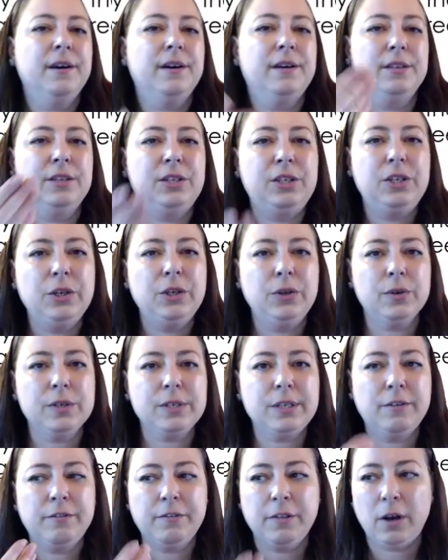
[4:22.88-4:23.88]

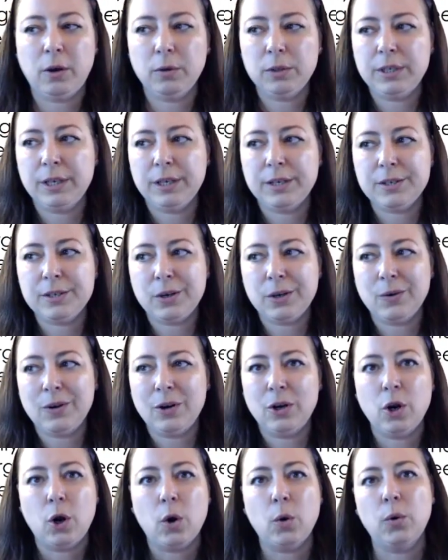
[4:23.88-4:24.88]
continuously floating, so
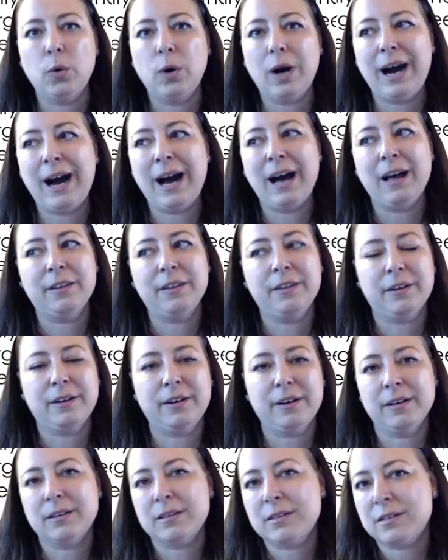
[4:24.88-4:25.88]
no
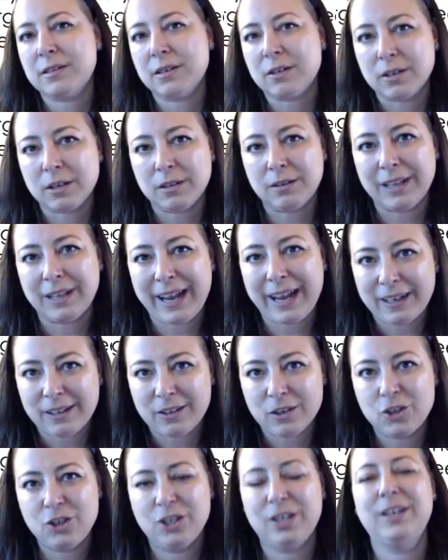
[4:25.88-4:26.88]
other external
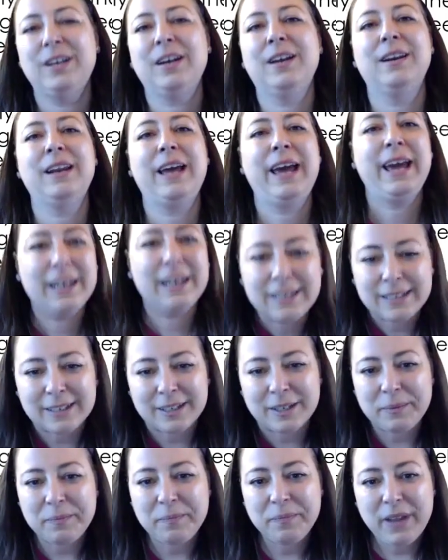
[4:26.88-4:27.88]
energy can
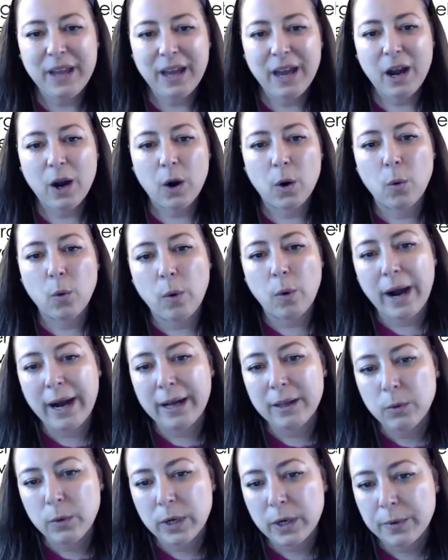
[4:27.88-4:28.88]
enter.
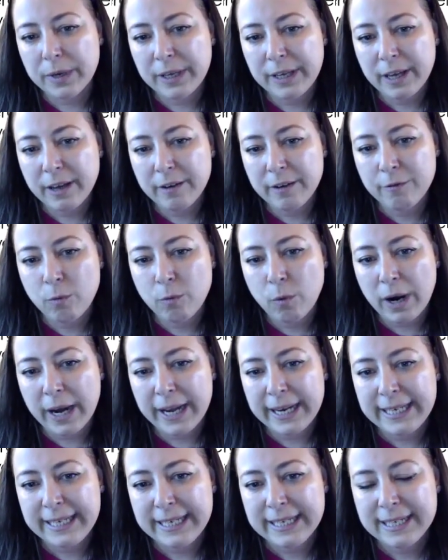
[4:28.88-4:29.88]
While where we have
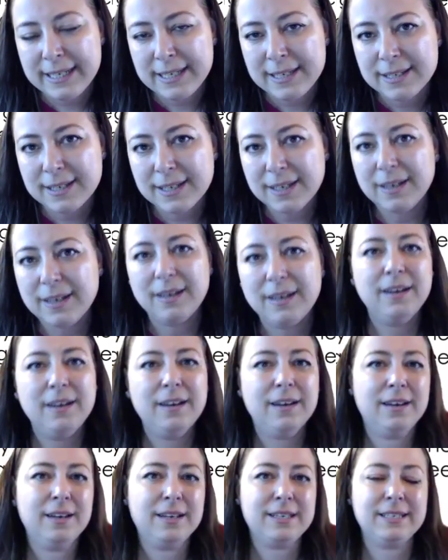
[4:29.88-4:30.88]
whiteness,
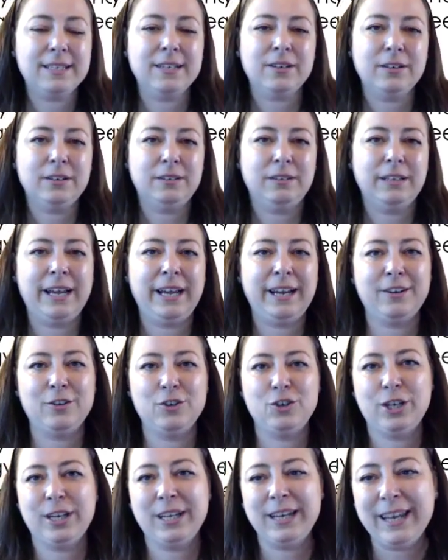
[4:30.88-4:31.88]
external
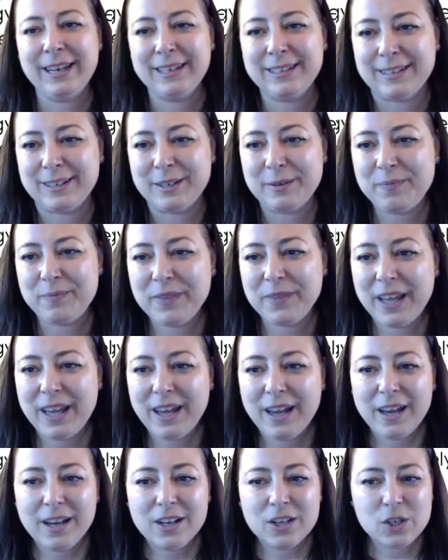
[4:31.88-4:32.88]
energy can enter.
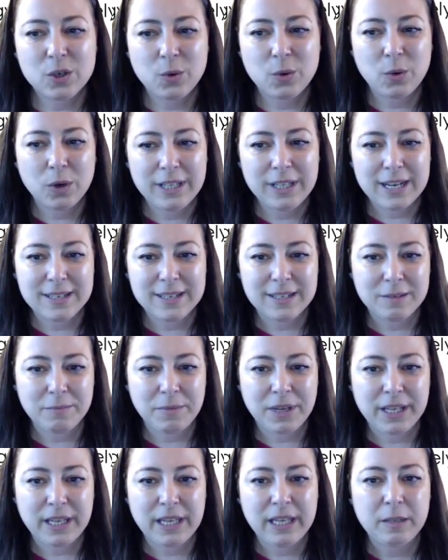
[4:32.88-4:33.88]
So what does it
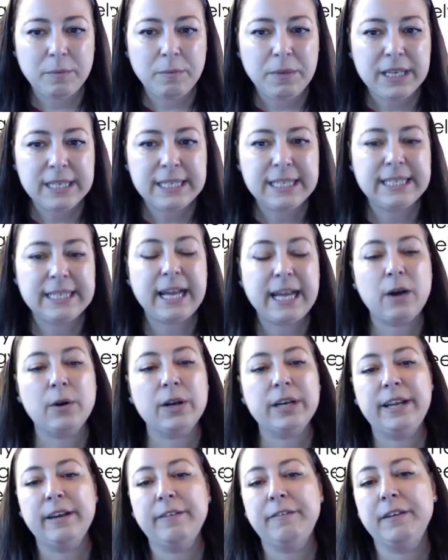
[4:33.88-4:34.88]
mean? It means that
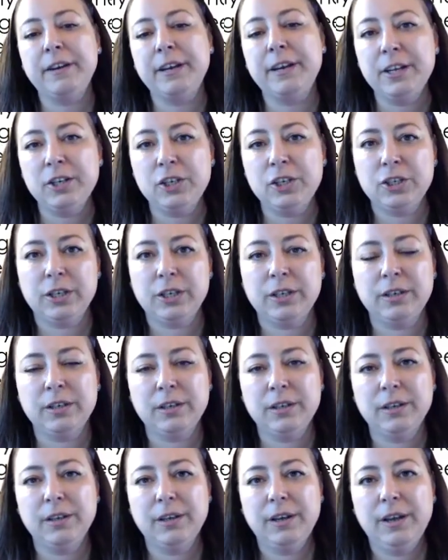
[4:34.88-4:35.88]
our definition